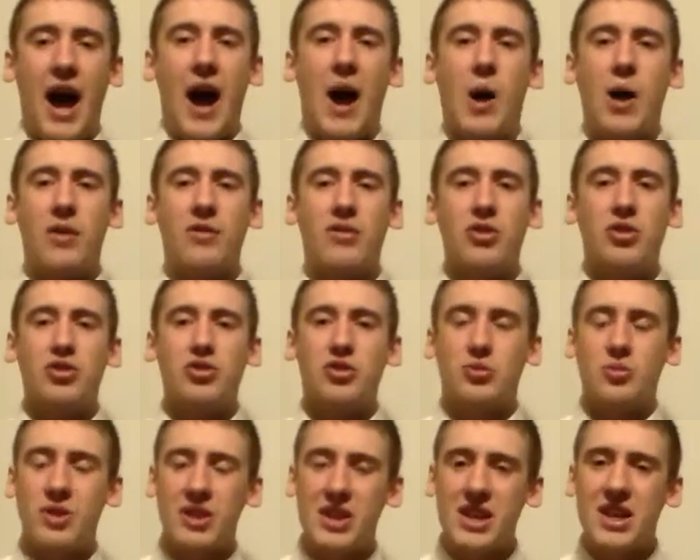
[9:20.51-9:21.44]
However, there's
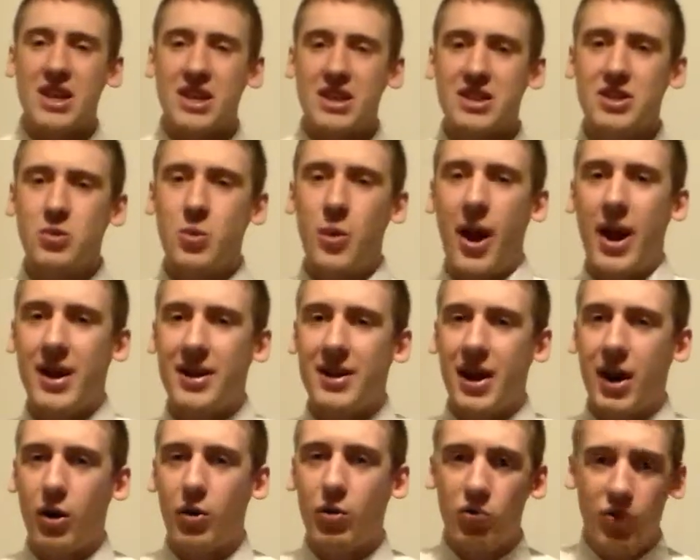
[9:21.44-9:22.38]
a really easy way to
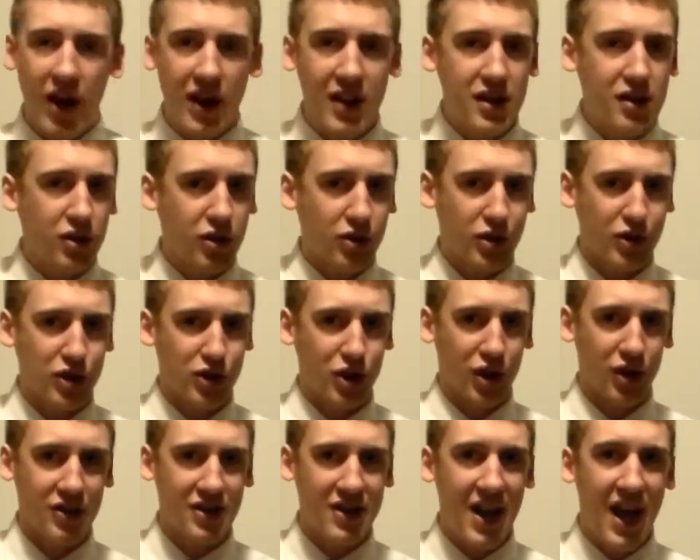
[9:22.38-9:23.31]
take a regular
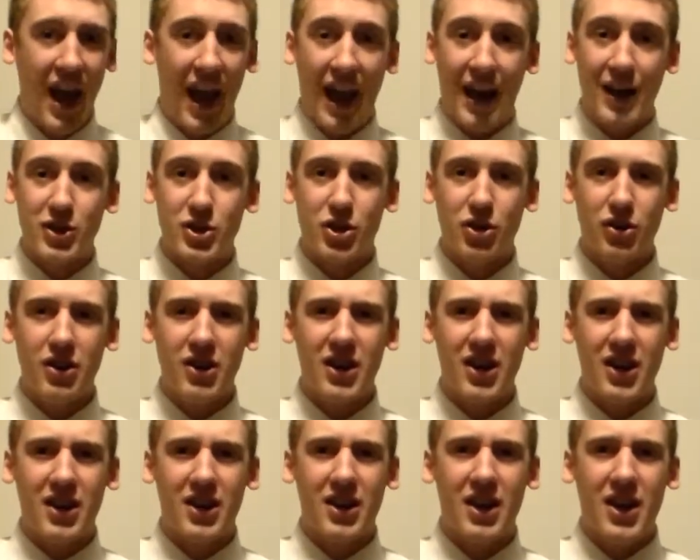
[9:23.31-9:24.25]
shirt and turn it
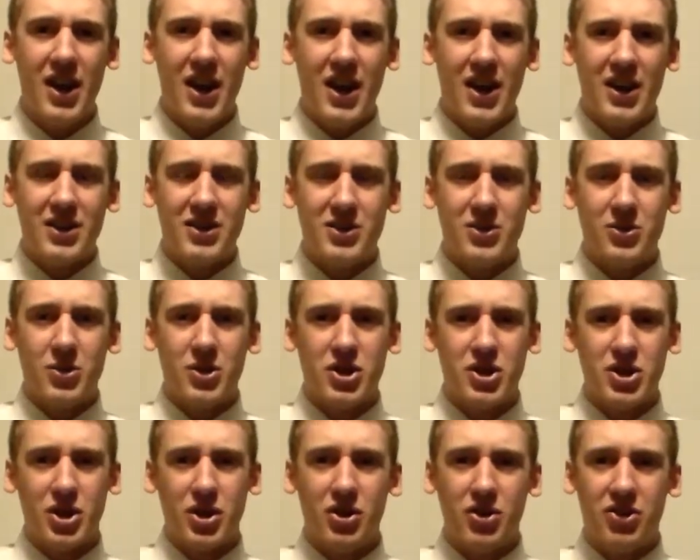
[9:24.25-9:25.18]
in to a
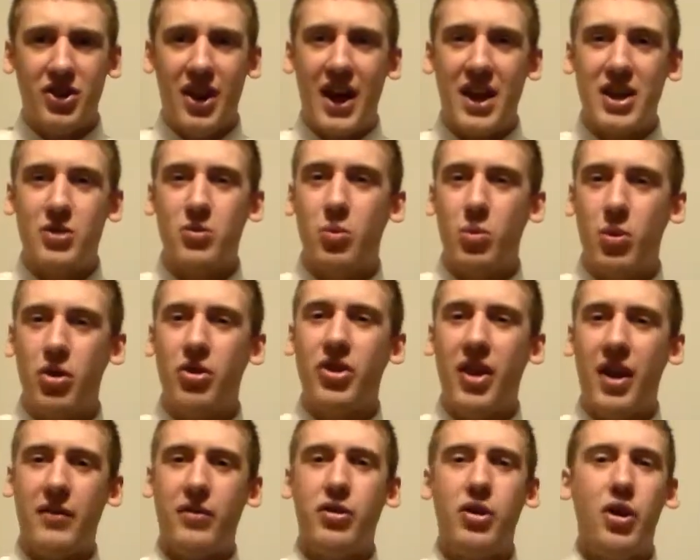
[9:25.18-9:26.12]
shirt that you will
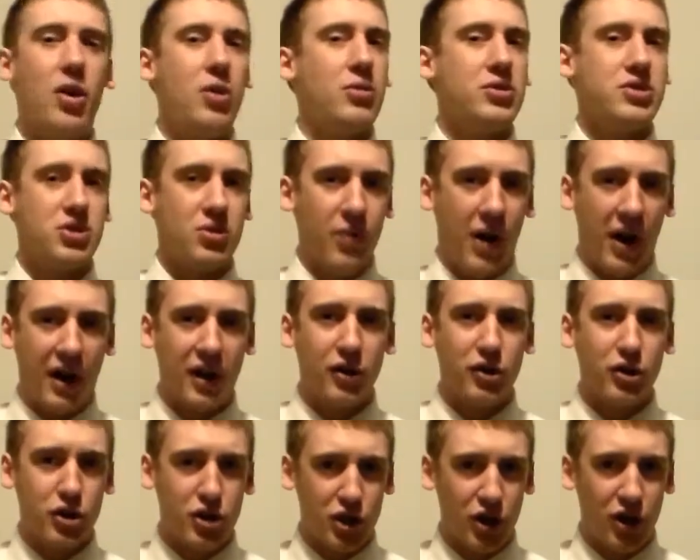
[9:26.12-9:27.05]
never know was a
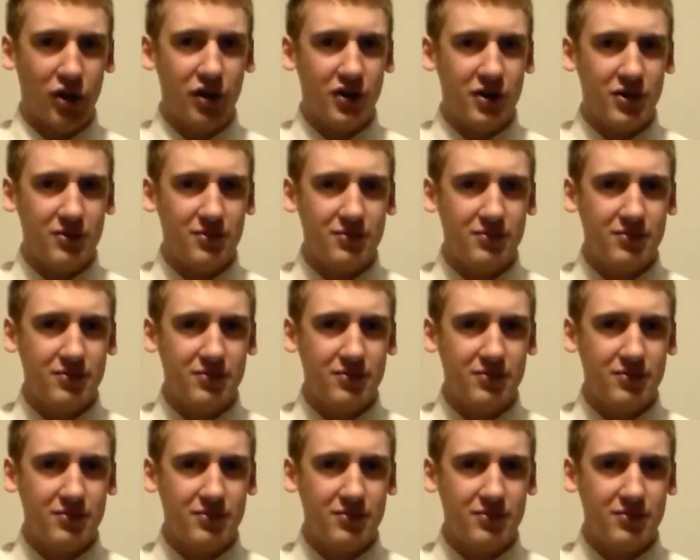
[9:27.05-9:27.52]
regular shirt.